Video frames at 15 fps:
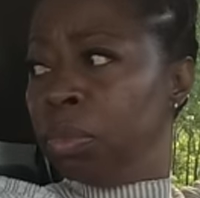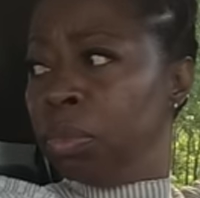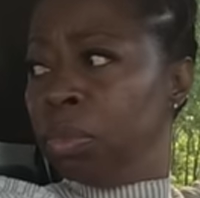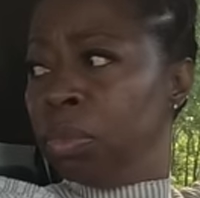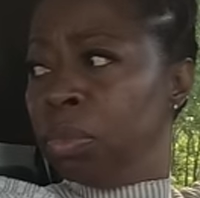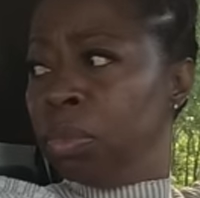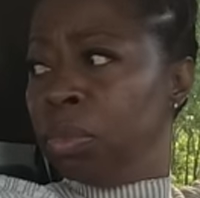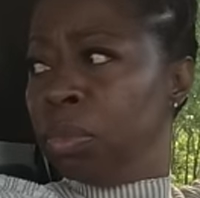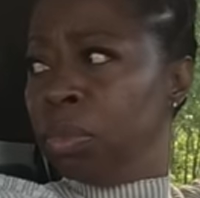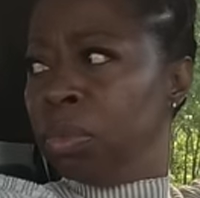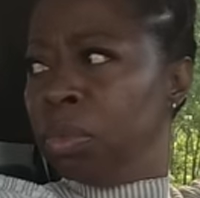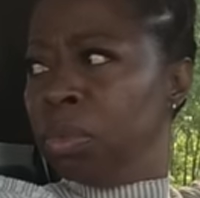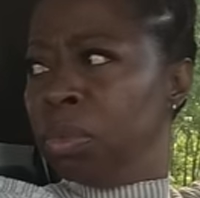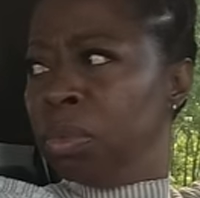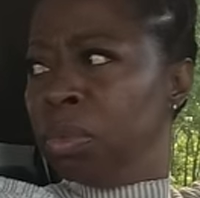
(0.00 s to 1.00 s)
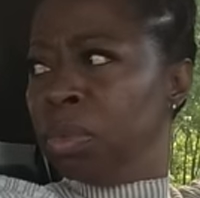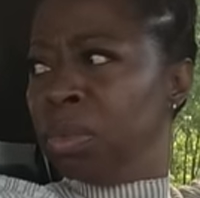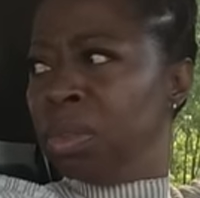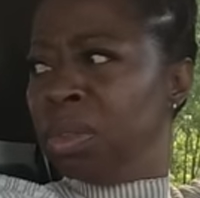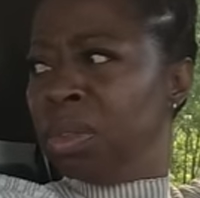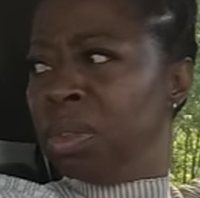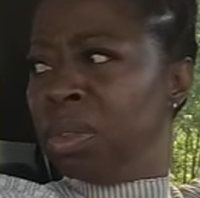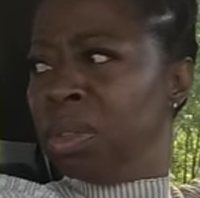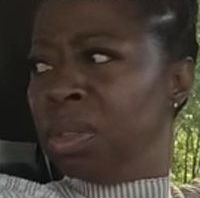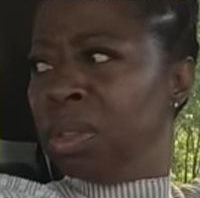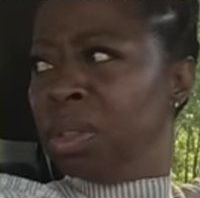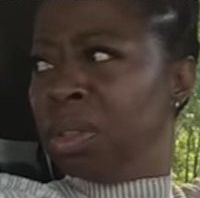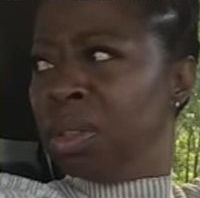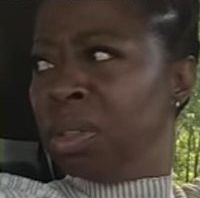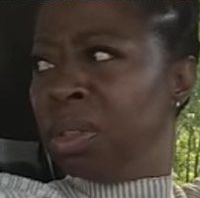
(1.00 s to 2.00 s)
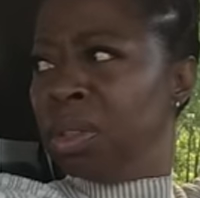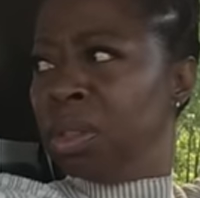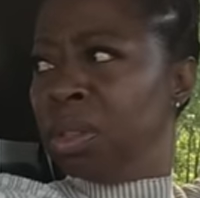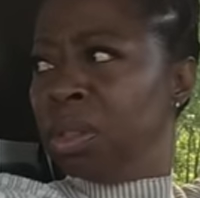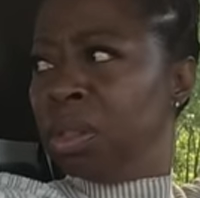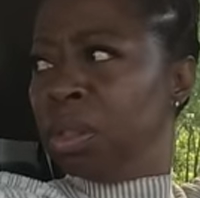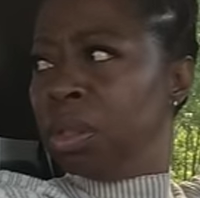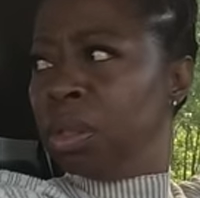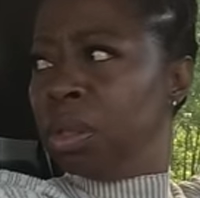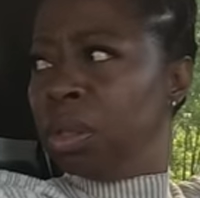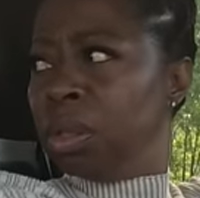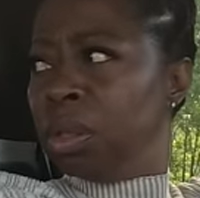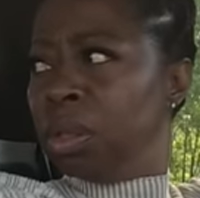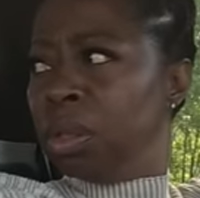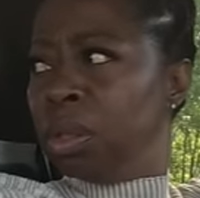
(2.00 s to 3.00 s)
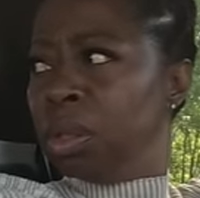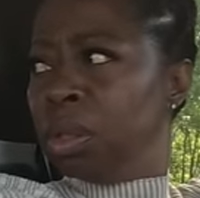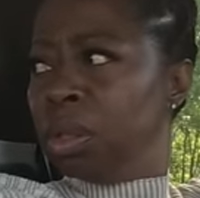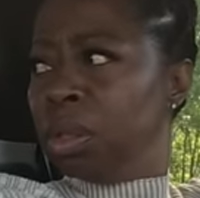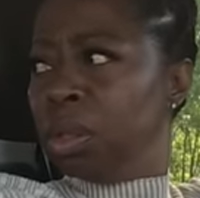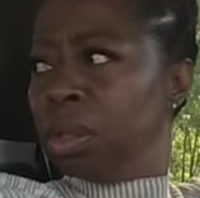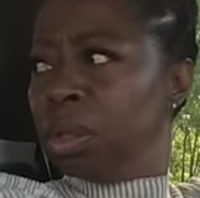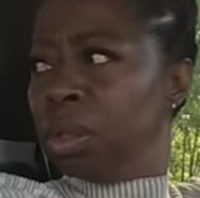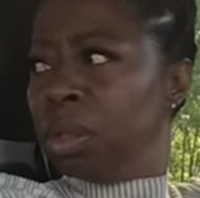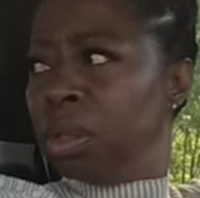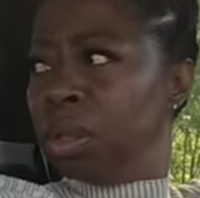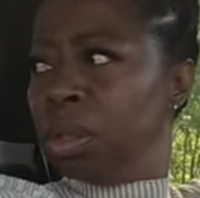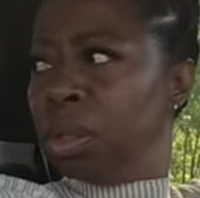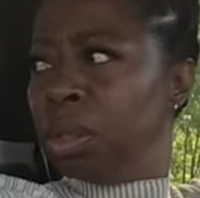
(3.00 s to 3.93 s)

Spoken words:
[no speech]